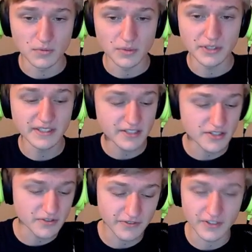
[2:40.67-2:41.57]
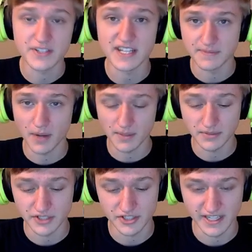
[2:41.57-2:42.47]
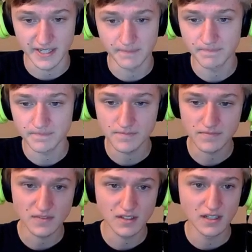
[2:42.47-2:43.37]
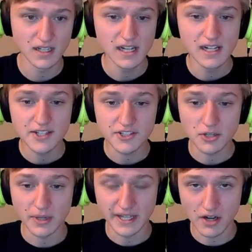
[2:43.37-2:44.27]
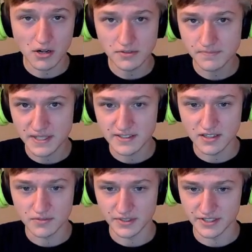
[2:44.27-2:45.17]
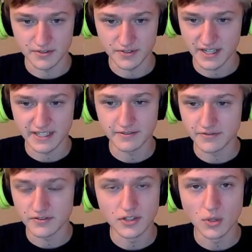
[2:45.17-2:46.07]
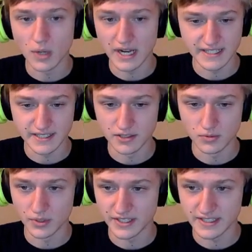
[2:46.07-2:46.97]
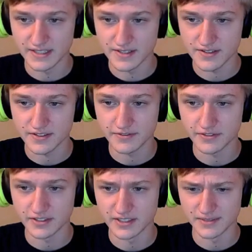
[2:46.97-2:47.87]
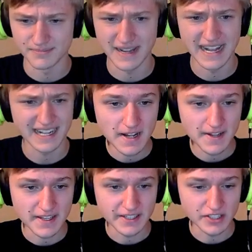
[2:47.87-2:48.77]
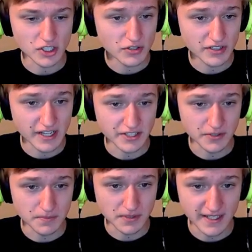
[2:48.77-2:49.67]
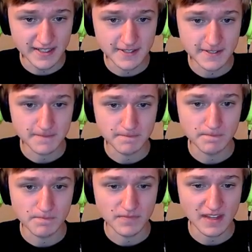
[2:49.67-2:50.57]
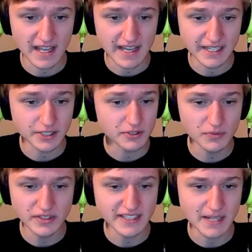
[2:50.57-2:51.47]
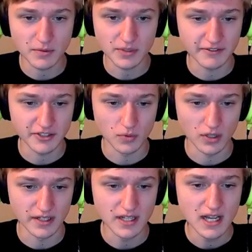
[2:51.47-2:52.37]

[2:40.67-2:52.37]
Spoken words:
What you need to do first is publish your game. So hit Alt-P on Windows. I have no idea what it is for Mac. And then create new place. And you can really name it whatever you want.